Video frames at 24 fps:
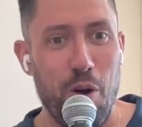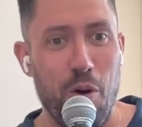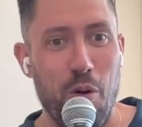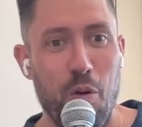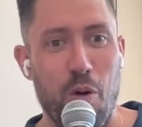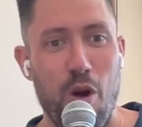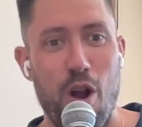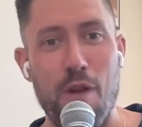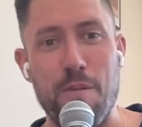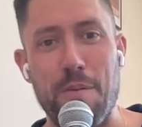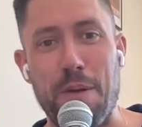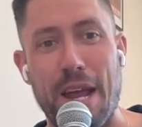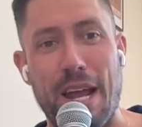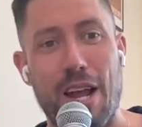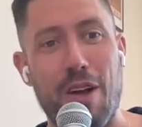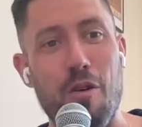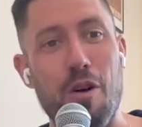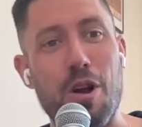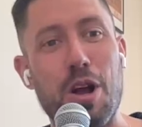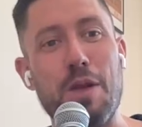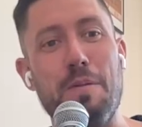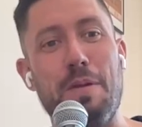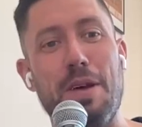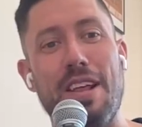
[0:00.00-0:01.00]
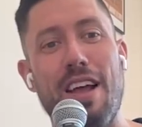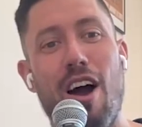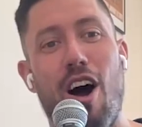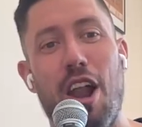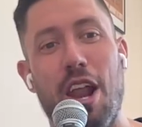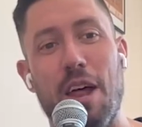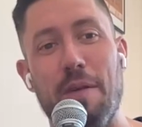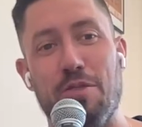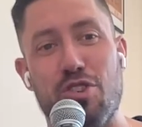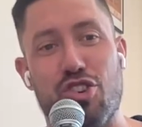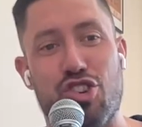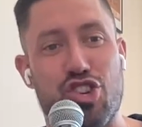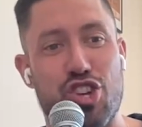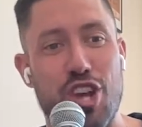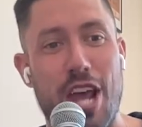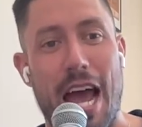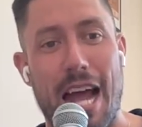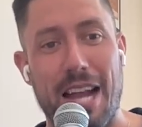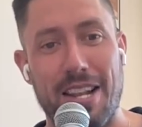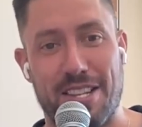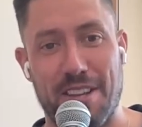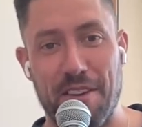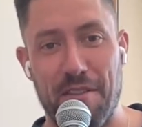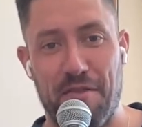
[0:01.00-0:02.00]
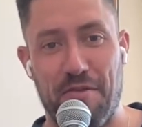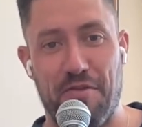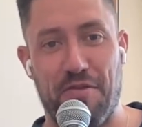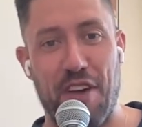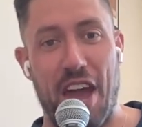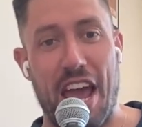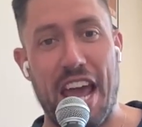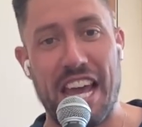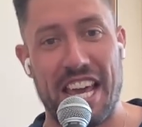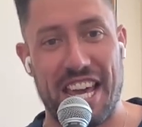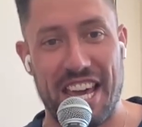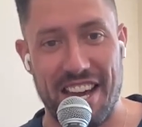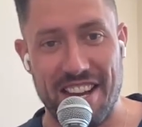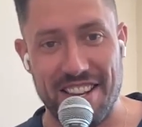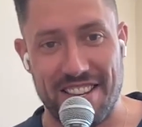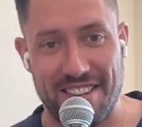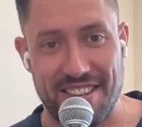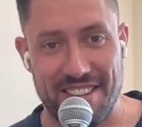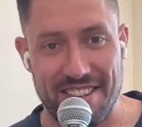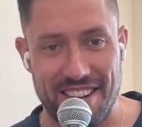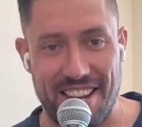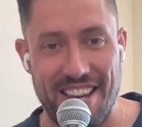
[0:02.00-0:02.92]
We're be, we're going to be on a jet to Vegas.